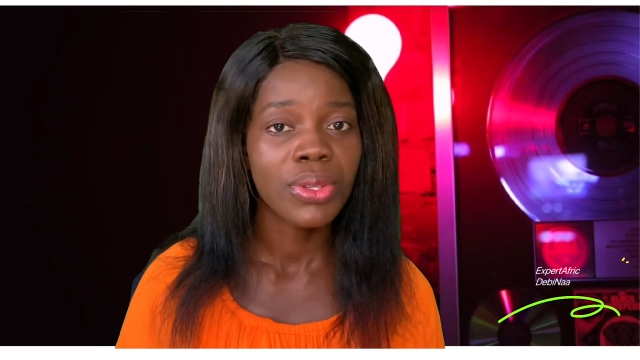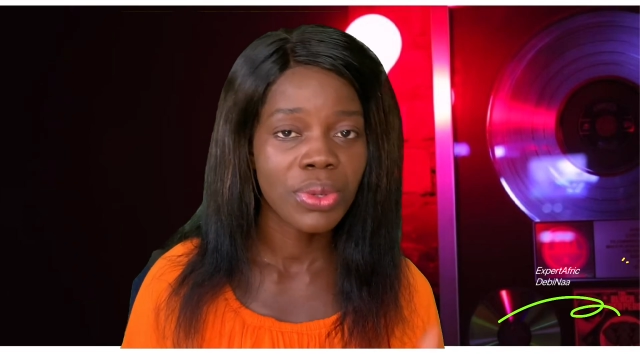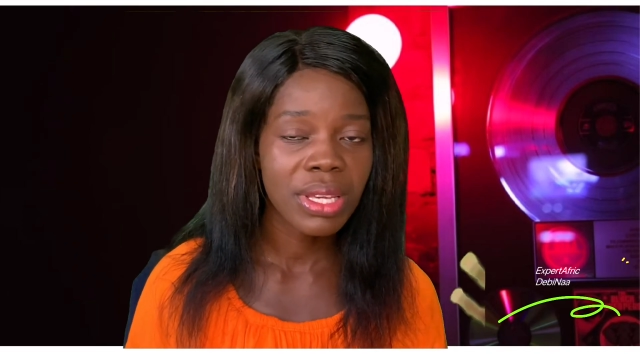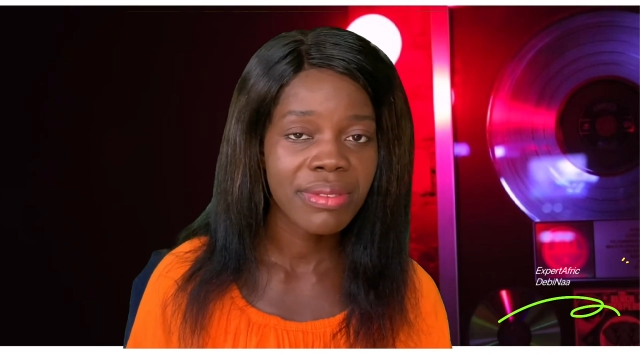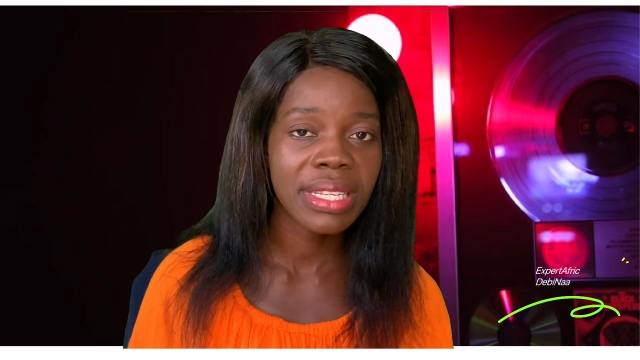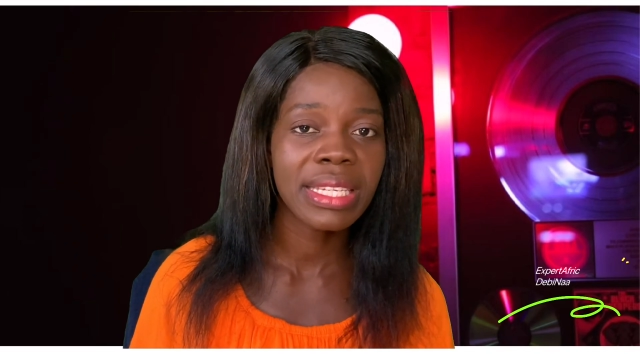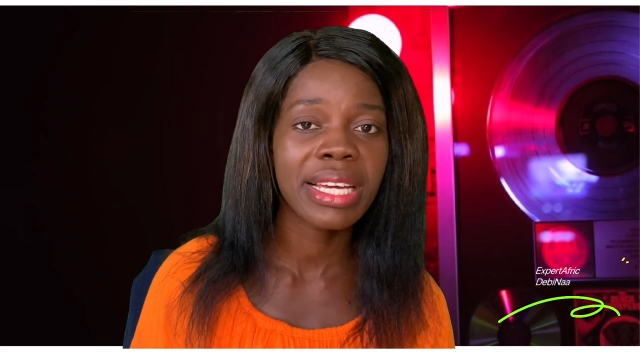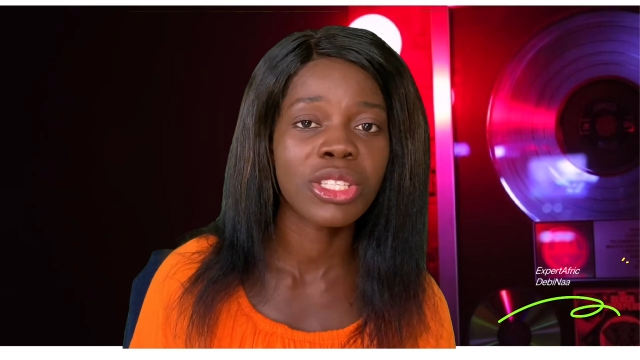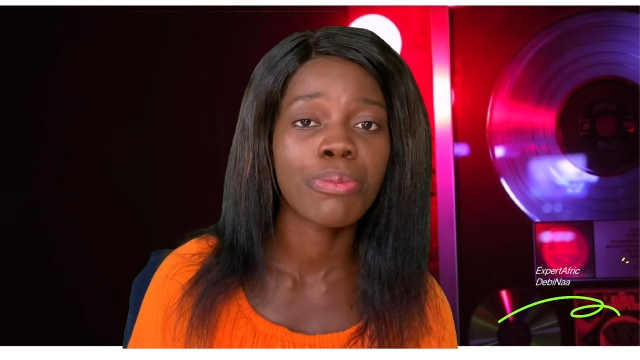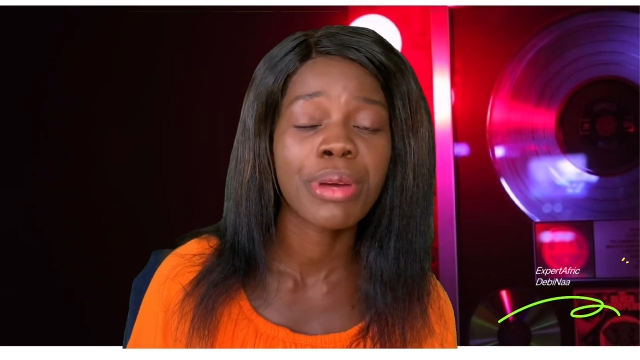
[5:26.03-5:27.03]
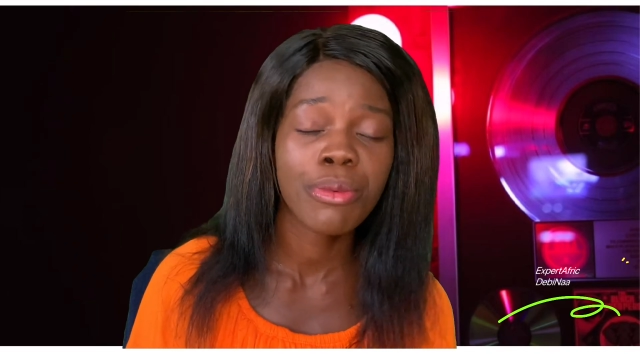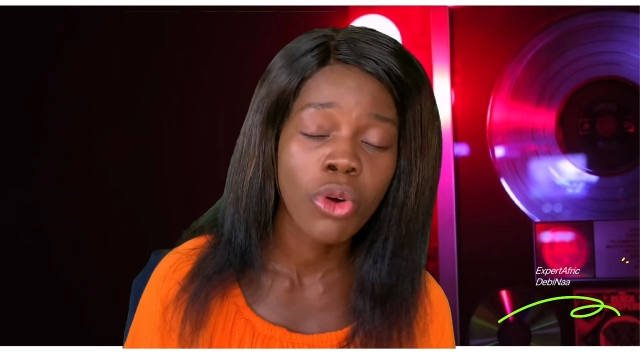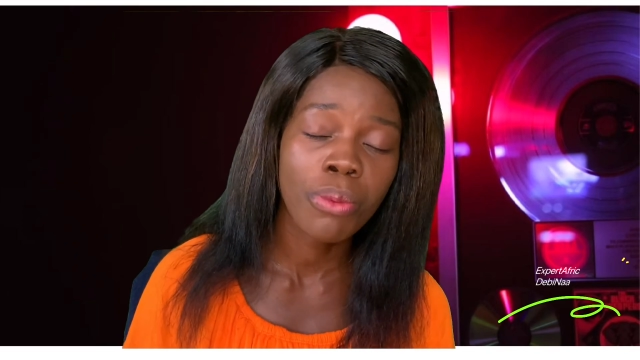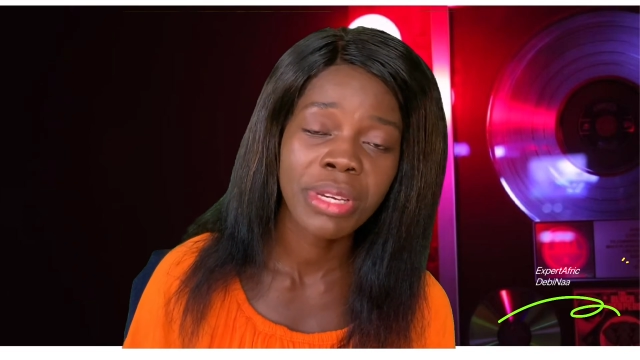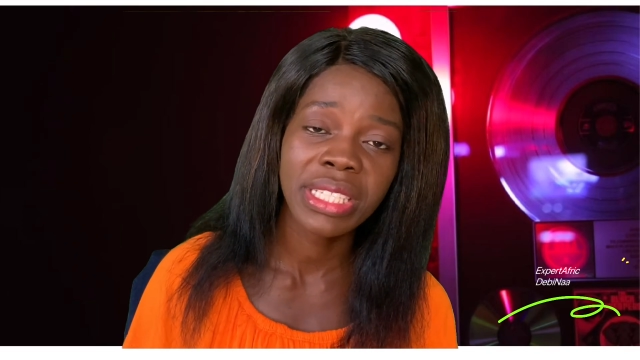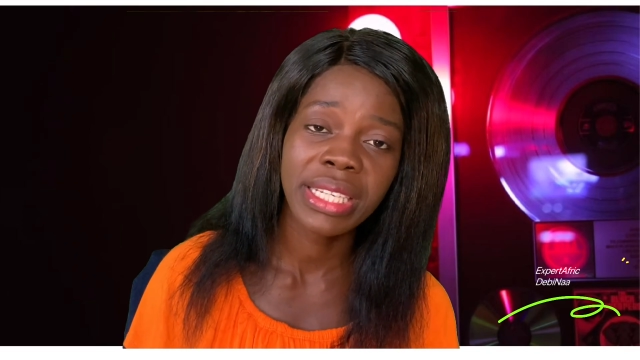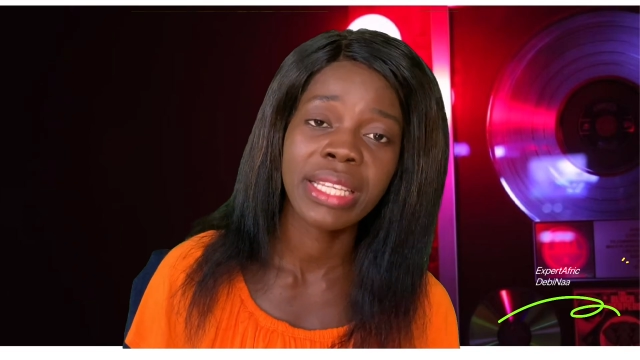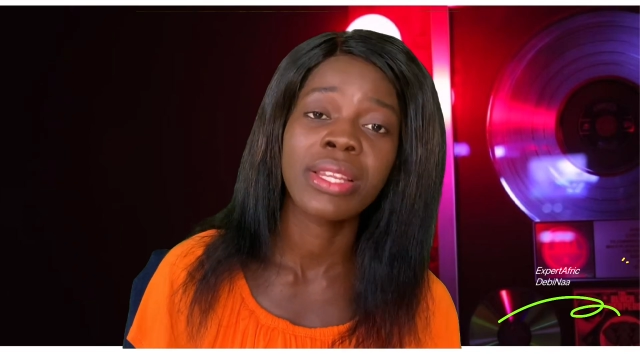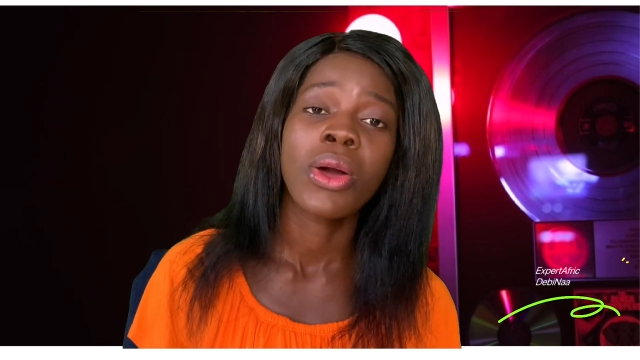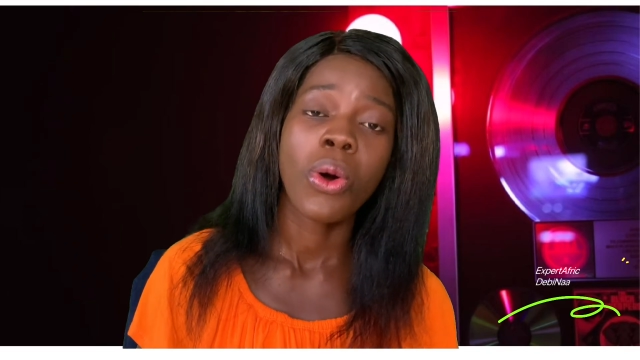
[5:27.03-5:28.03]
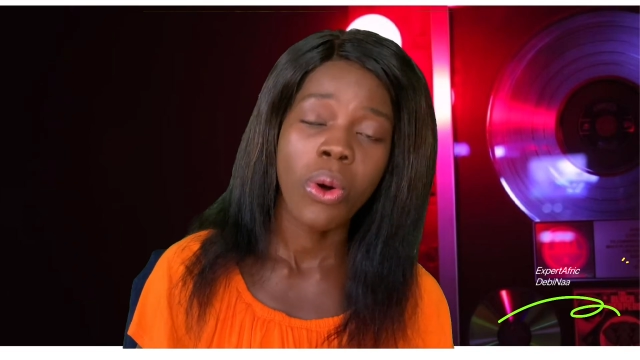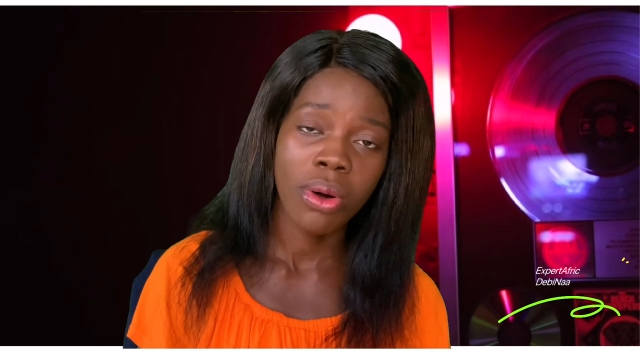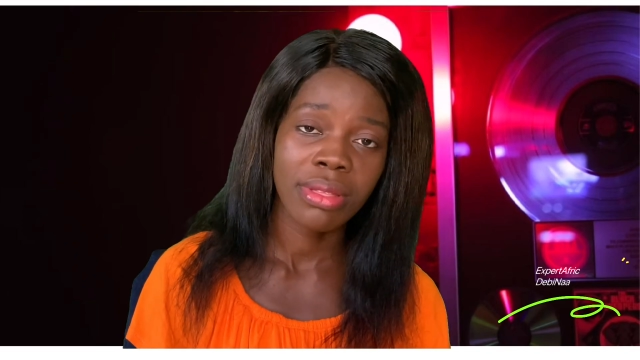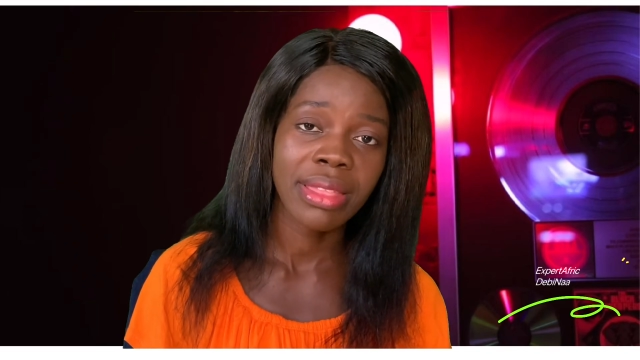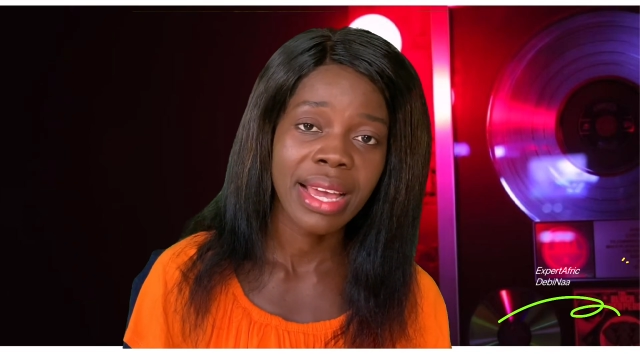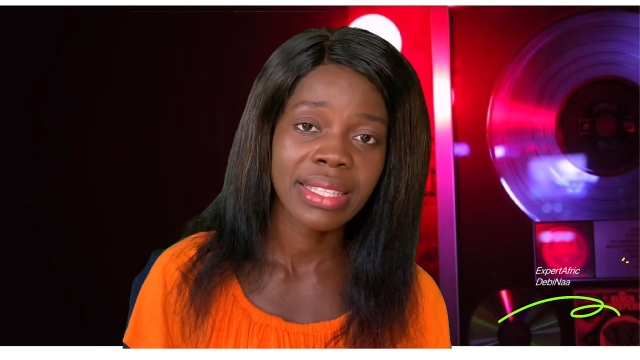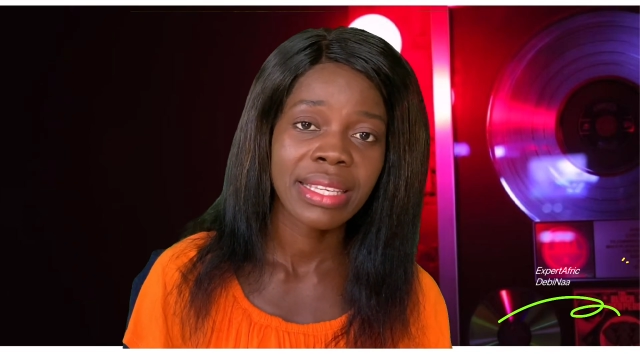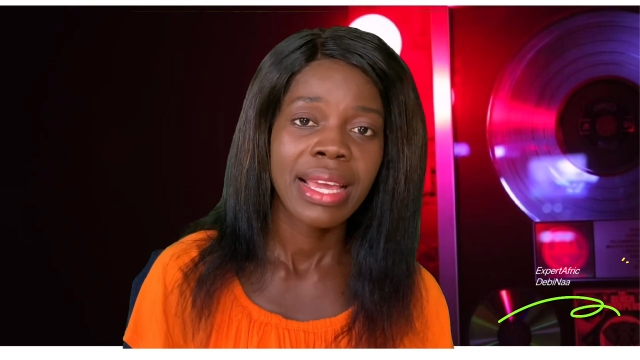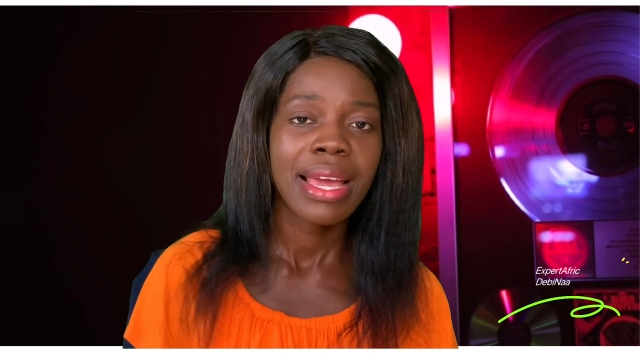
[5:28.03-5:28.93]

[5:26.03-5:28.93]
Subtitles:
you definitely get your commission on that.